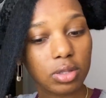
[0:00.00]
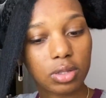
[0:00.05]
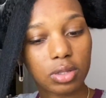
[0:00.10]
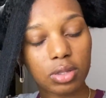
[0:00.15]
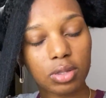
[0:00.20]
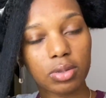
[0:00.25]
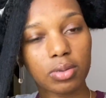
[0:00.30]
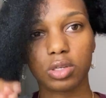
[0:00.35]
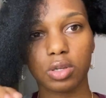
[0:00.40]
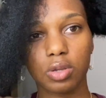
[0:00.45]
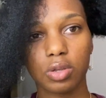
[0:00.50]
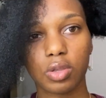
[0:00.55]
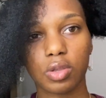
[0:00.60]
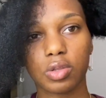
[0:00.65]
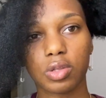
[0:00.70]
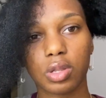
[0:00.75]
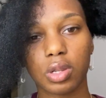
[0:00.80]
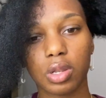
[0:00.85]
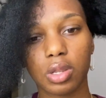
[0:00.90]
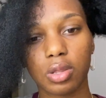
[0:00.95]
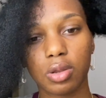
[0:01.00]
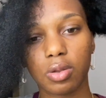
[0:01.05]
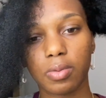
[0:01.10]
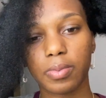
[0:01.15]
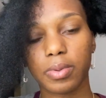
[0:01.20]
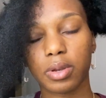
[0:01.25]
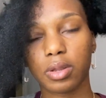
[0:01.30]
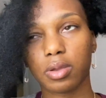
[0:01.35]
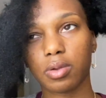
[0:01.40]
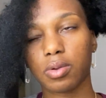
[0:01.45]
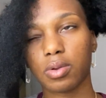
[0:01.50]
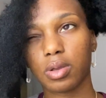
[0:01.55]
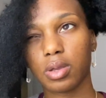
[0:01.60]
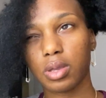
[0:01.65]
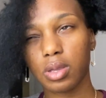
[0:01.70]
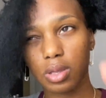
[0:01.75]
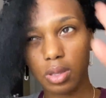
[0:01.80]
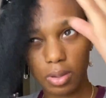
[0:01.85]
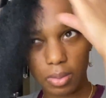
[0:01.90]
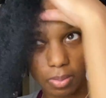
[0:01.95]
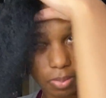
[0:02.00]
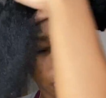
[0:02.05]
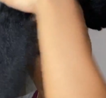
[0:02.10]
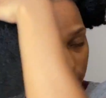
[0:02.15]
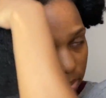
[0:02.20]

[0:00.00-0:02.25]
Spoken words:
I'm gonna use a little bit of cream.